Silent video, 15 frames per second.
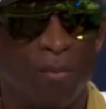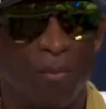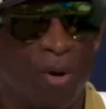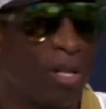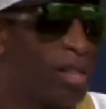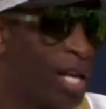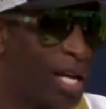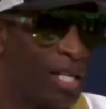
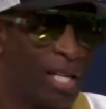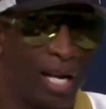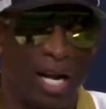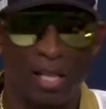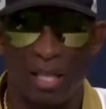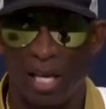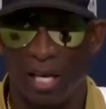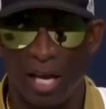One thing that
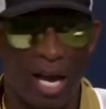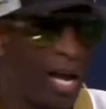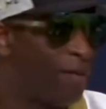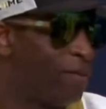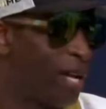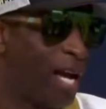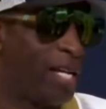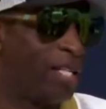I think, I
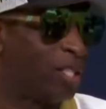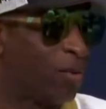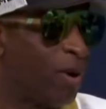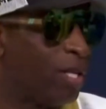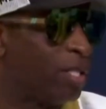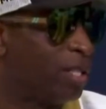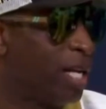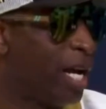haven't gotten this
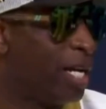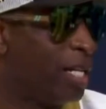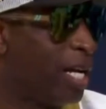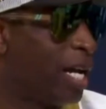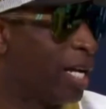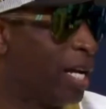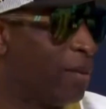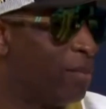question yet,
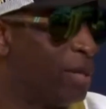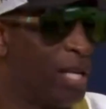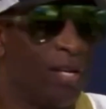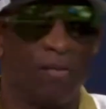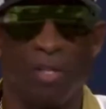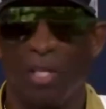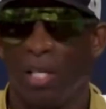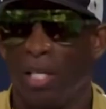and I can't
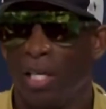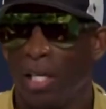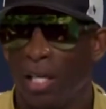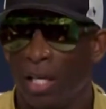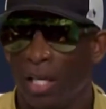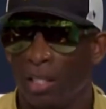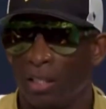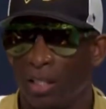believe it,
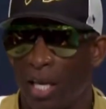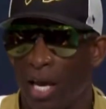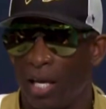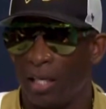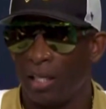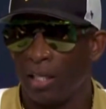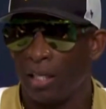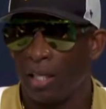is
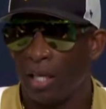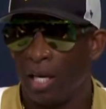that